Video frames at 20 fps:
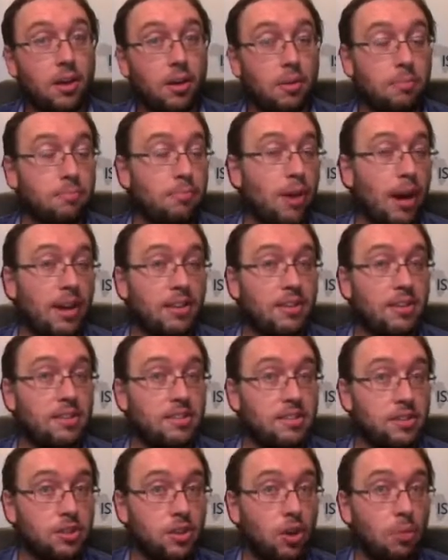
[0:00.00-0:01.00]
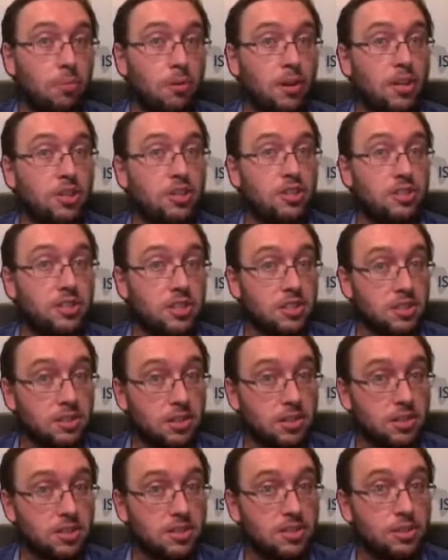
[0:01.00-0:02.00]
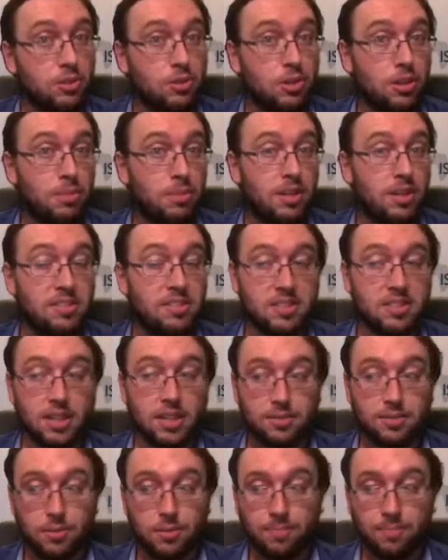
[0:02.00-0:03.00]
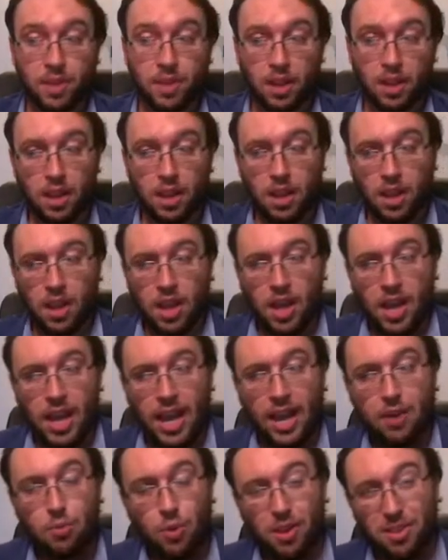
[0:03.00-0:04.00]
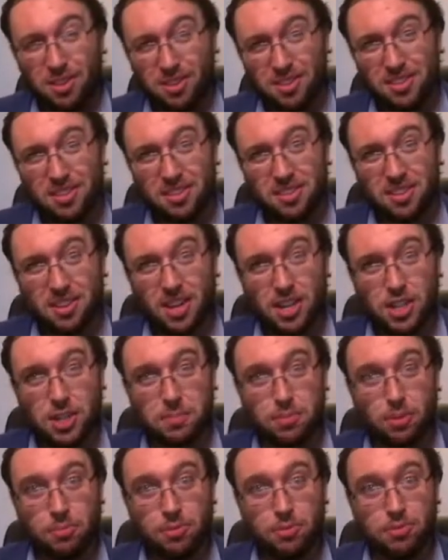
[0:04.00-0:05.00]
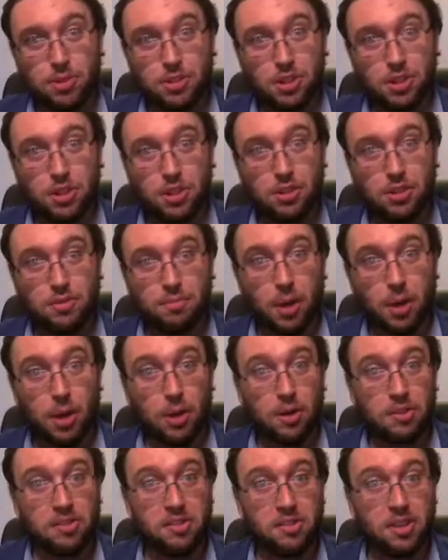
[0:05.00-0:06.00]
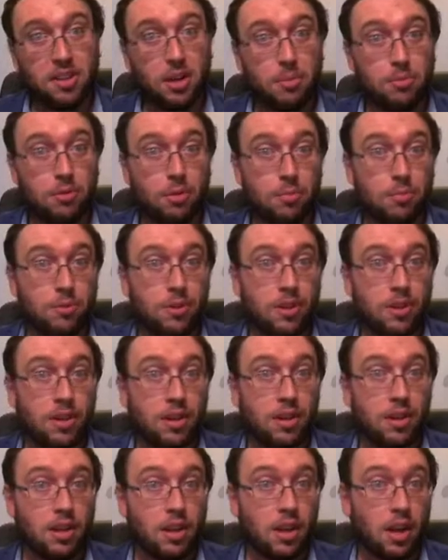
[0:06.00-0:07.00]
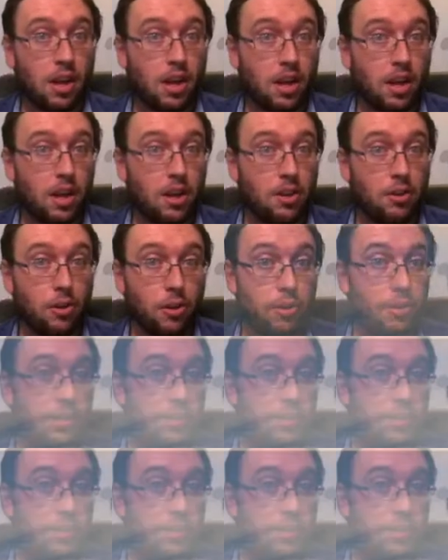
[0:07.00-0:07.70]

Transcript: practice and operations still going to be successful? And whether this is going to actually prompt a return of piracy and armed robbery, not only